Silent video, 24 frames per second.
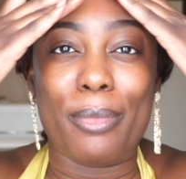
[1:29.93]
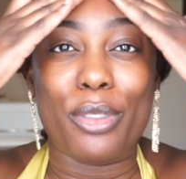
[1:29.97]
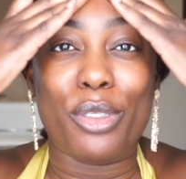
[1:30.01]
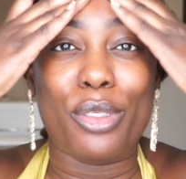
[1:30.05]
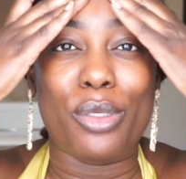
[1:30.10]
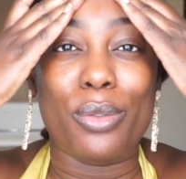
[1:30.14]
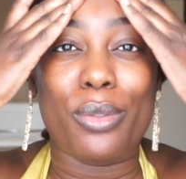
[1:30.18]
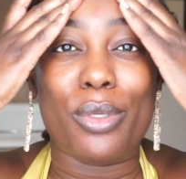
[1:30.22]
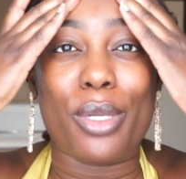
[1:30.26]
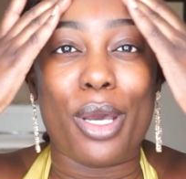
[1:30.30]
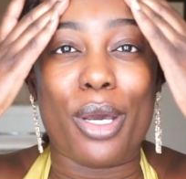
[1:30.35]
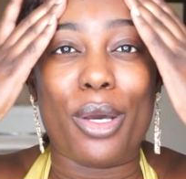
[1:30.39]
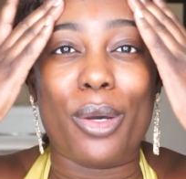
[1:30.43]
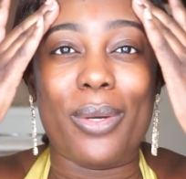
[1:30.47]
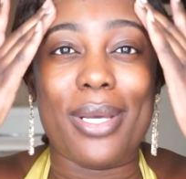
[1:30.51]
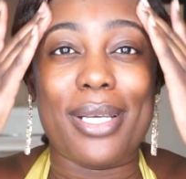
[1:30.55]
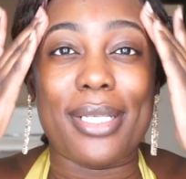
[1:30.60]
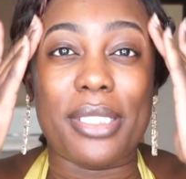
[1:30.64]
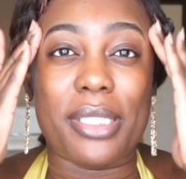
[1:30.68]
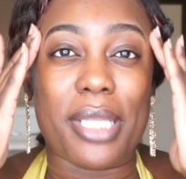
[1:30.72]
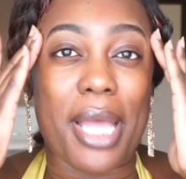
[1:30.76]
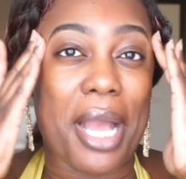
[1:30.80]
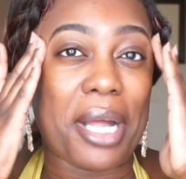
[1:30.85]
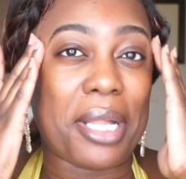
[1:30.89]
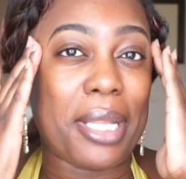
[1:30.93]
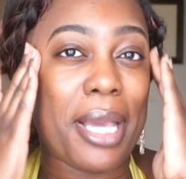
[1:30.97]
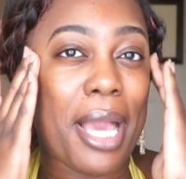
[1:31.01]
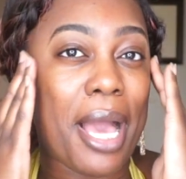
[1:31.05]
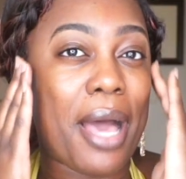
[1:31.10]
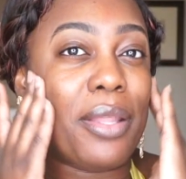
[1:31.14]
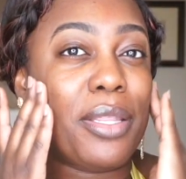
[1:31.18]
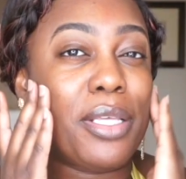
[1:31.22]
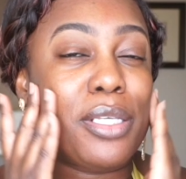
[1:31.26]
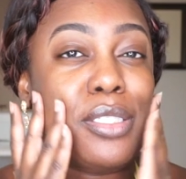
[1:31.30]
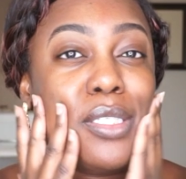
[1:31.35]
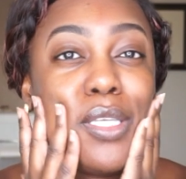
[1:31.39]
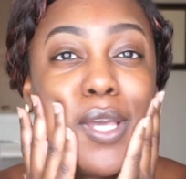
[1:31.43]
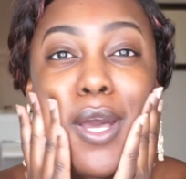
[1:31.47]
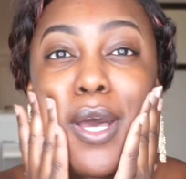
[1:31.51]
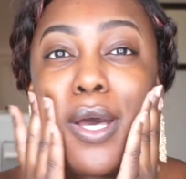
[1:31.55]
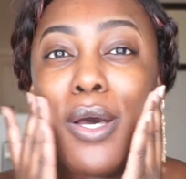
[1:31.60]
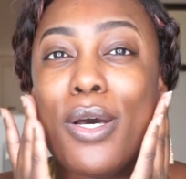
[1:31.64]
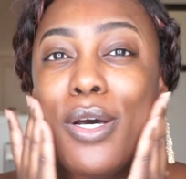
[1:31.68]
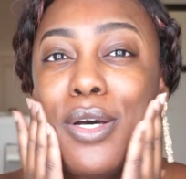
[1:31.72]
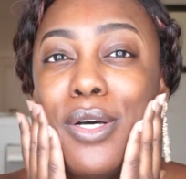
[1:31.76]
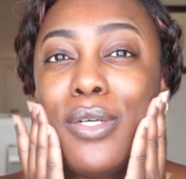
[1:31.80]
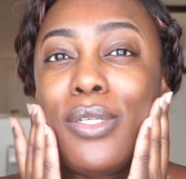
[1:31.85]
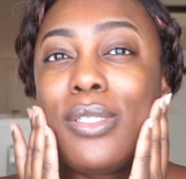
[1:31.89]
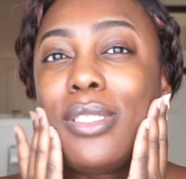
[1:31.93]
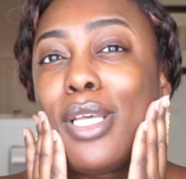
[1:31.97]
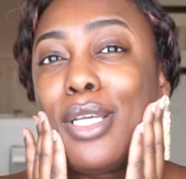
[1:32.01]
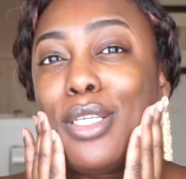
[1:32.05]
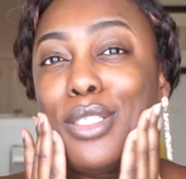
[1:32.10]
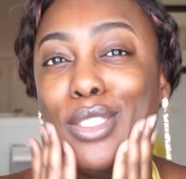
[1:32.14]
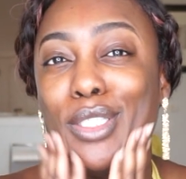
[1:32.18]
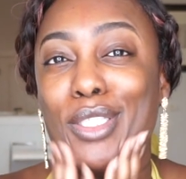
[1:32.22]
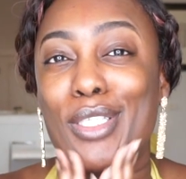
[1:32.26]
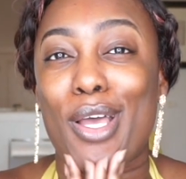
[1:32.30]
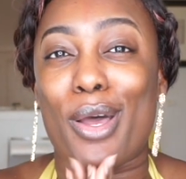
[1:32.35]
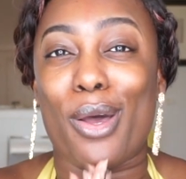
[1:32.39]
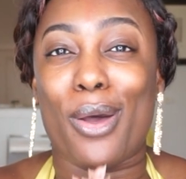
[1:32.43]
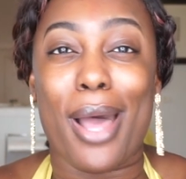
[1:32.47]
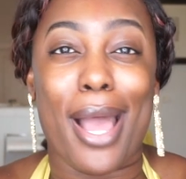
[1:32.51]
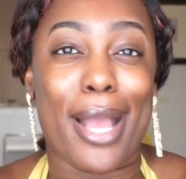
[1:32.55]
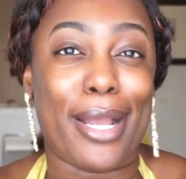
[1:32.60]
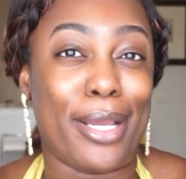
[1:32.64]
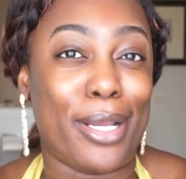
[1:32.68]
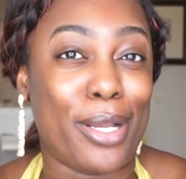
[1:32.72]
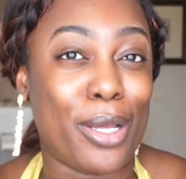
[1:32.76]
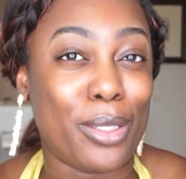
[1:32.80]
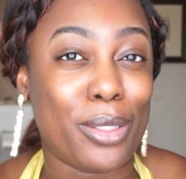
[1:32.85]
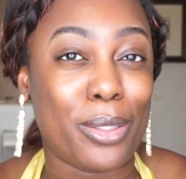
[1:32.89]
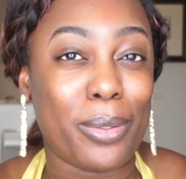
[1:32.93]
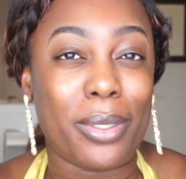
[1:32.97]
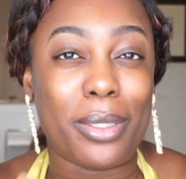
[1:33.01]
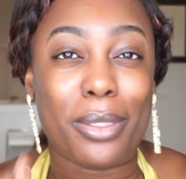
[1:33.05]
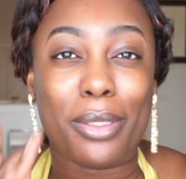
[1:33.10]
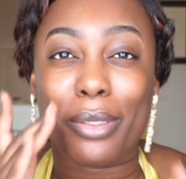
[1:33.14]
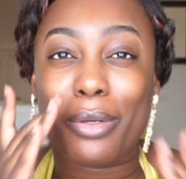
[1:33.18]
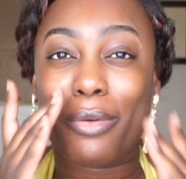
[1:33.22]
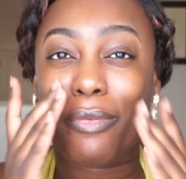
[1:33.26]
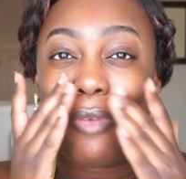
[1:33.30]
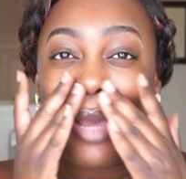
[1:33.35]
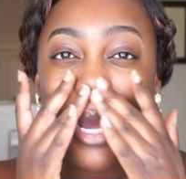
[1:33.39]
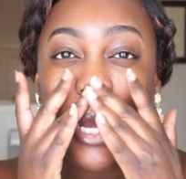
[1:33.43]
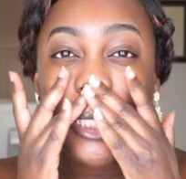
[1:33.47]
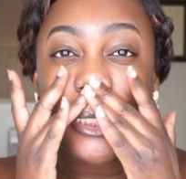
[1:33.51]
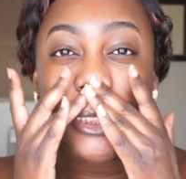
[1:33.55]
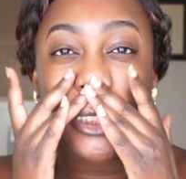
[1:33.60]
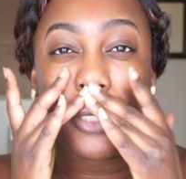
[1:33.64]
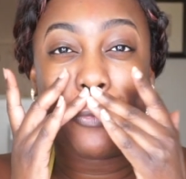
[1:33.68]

you know exactly how this goes, so I can go through it a little fast.